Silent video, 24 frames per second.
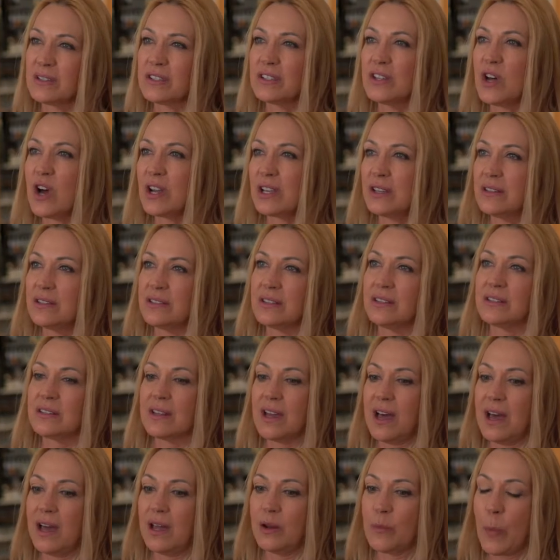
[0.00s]
as long as it's
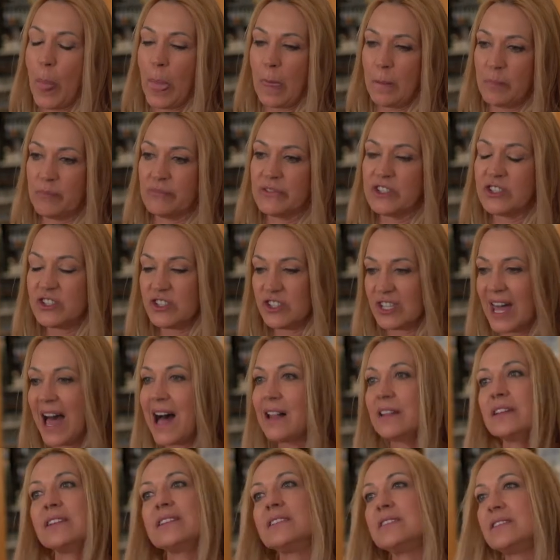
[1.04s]
got
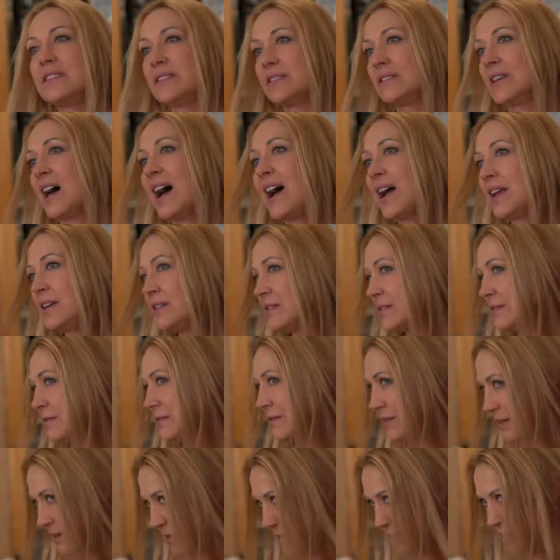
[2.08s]
solid design,
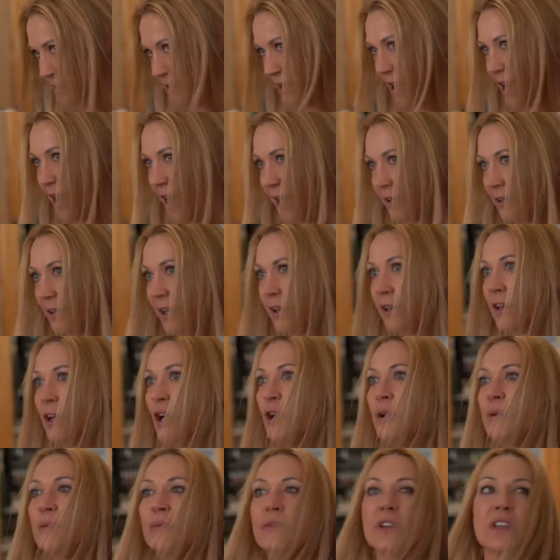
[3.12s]
design like
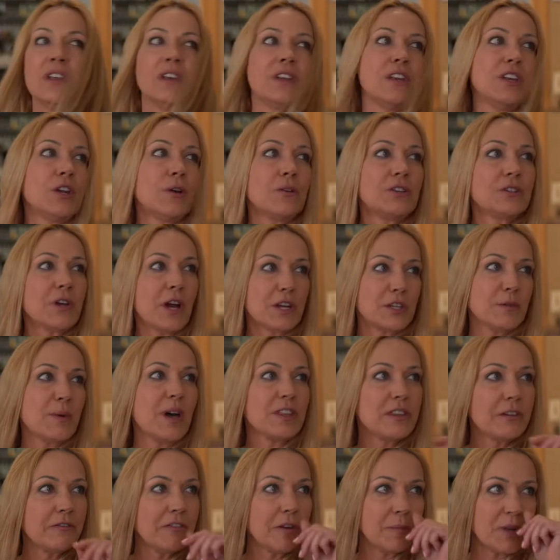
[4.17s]
you know, you talked
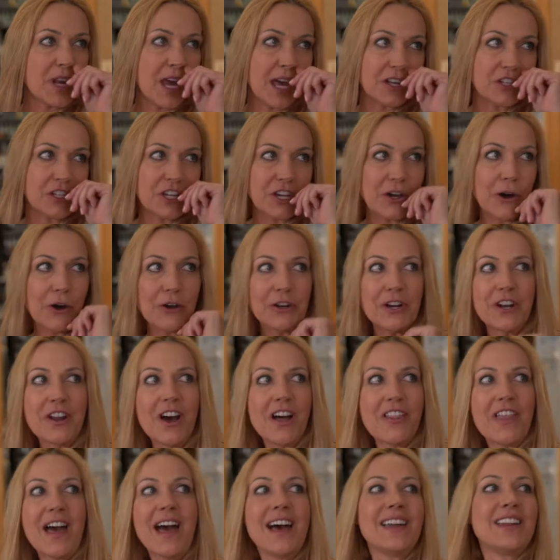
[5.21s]
about the Fibonacci code and
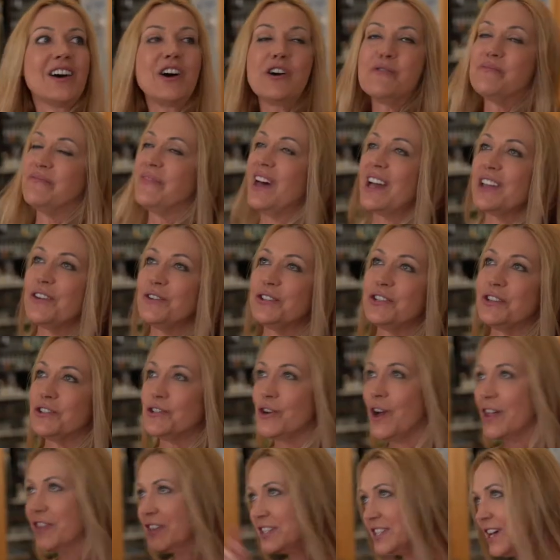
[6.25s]
all that. Um, I used to
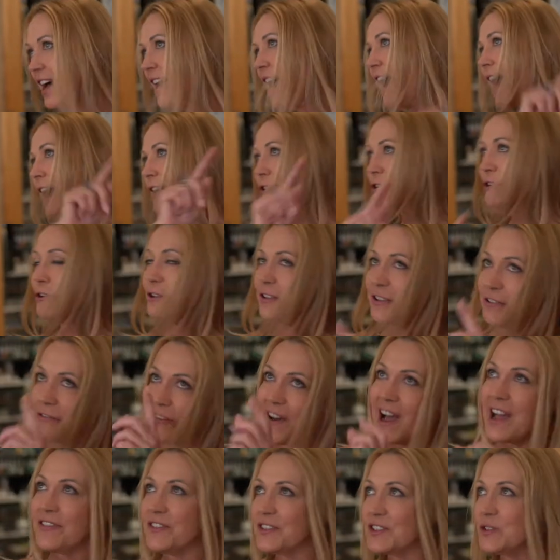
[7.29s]
draw the diagonal and
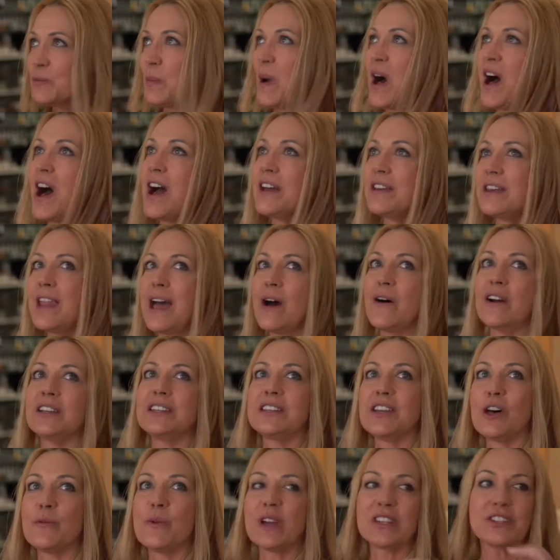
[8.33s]
find the spot. Now I
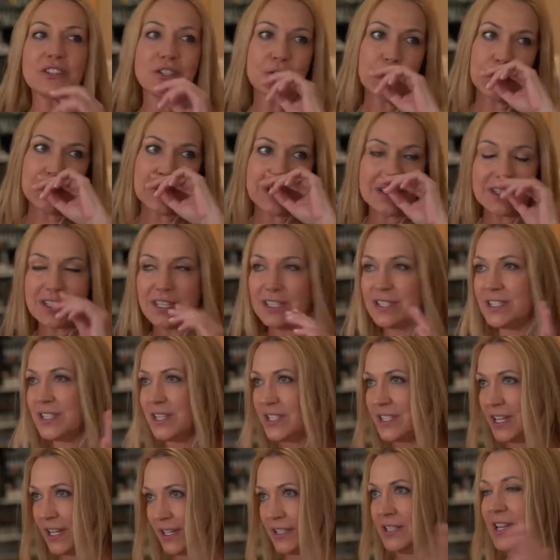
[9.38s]
tell my students it's
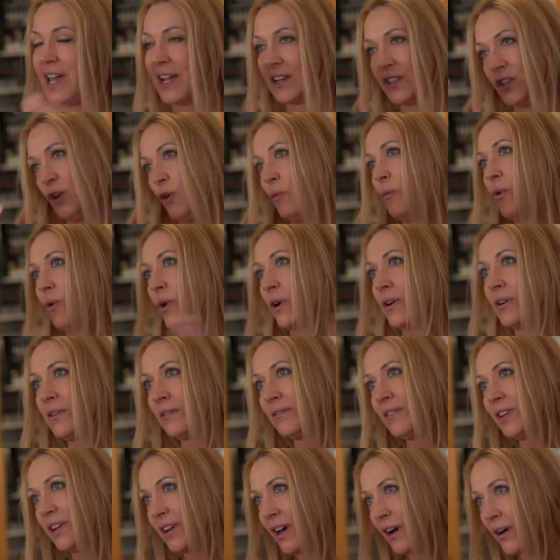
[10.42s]
the tic-tac-toe board,
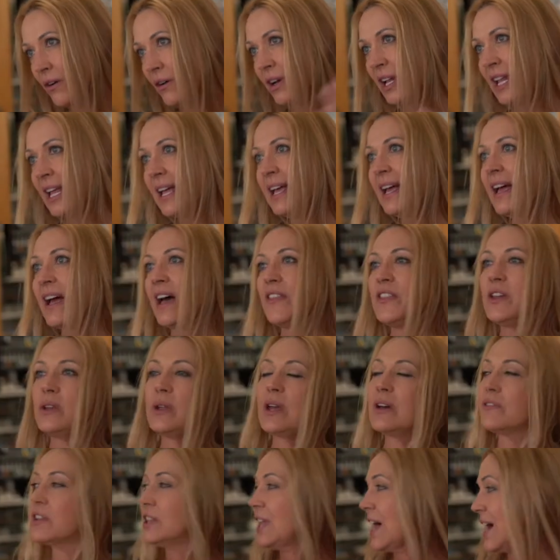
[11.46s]
you know. And then you have